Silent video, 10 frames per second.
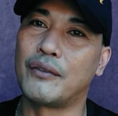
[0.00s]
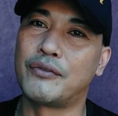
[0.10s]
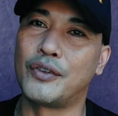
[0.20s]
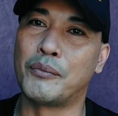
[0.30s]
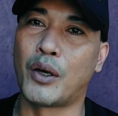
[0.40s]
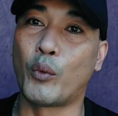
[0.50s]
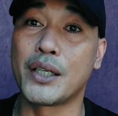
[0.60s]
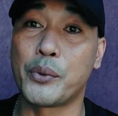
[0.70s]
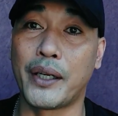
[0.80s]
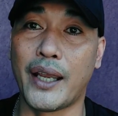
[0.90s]
for my
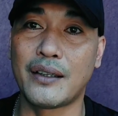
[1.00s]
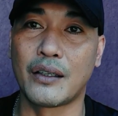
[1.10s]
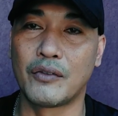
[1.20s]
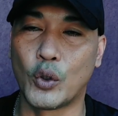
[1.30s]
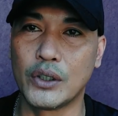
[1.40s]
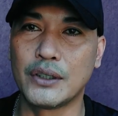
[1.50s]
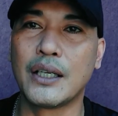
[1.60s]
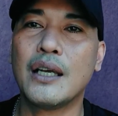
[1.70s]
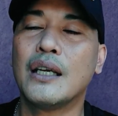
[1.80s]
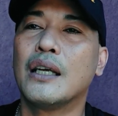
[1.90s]
128 that I've ordered,
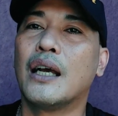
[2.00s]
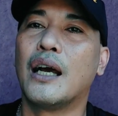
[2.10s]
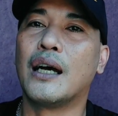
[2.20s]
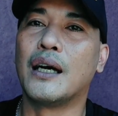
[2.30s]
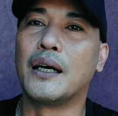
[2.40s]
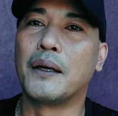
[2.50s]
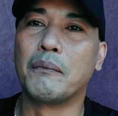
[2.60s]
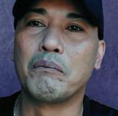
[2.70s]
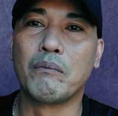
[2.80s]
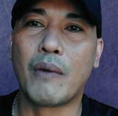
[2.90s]

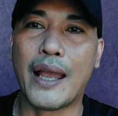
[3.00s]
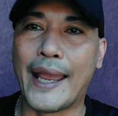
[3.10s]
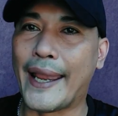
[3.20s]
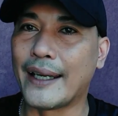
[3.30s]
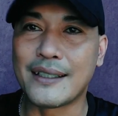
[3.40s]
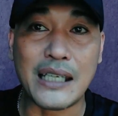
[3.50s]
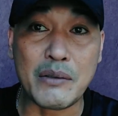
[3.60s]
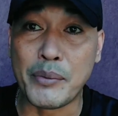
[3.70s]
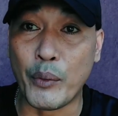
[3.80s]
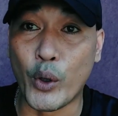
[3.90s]
and it
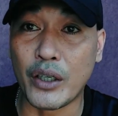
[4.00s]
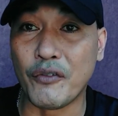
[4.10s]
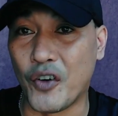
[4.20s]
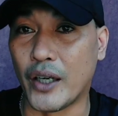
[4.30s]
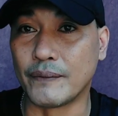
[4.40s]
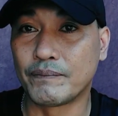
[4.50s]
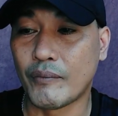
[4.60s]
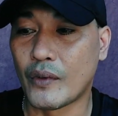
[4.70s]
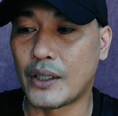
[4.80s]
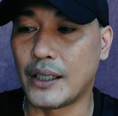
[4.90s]
seems to be working fine.
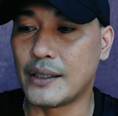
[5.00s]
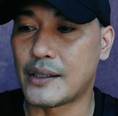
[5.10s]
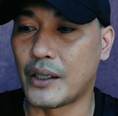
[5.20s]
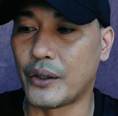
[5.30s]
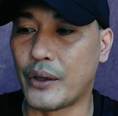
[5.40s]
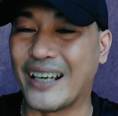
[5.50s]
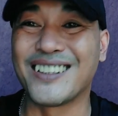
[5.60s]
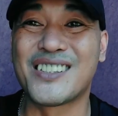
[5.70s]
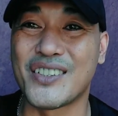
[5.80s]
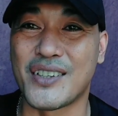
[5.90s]
Okay, so, and
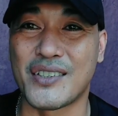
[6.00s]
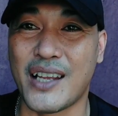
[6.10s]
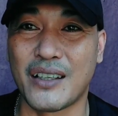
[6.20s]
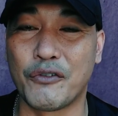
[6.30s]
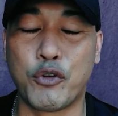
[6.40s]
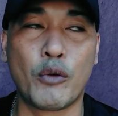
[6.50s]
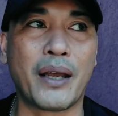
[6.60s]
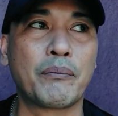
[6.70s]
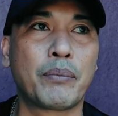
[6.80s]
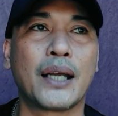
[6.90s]
it's just a standard
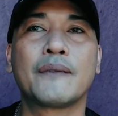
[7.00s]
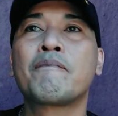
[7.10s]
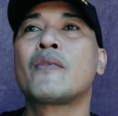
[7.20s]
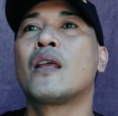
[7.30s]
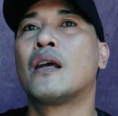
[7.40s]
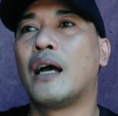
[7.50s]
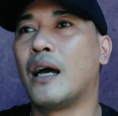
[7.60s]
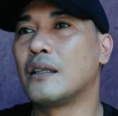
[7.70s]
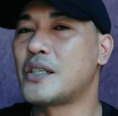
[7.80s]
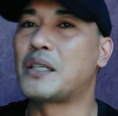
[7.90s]
format, but
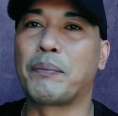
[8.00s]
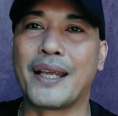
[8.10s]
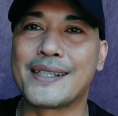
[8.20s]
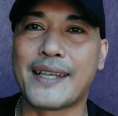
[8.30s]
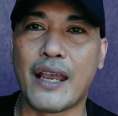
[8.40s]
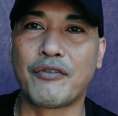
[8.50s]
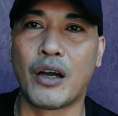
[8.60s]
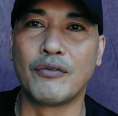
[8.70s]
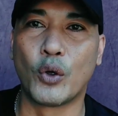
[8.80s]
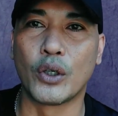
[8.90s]
just to play safe,
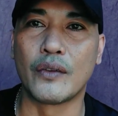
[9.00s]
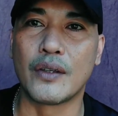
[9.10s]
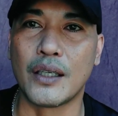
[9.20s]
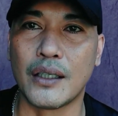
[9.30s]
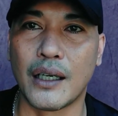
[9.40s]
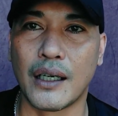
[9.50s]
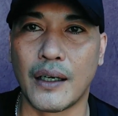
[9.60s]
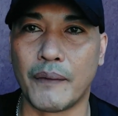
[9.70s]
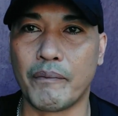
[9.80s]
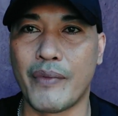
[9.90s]
I've ordered the
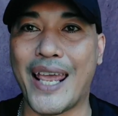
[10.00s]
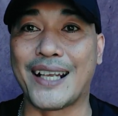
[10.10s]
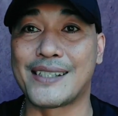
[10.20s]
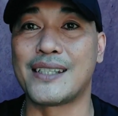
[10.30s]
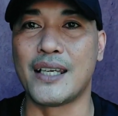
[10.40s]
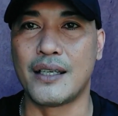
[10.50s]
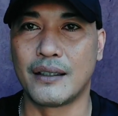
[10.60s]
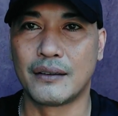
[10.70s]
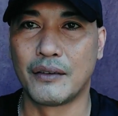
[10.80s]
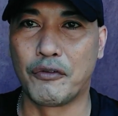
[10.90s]
XC
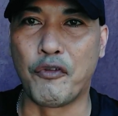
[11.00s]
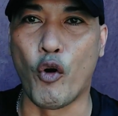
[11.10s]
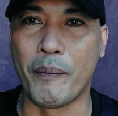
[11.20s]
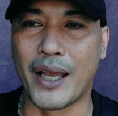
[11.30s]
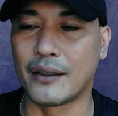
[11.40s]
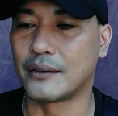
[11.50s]
format.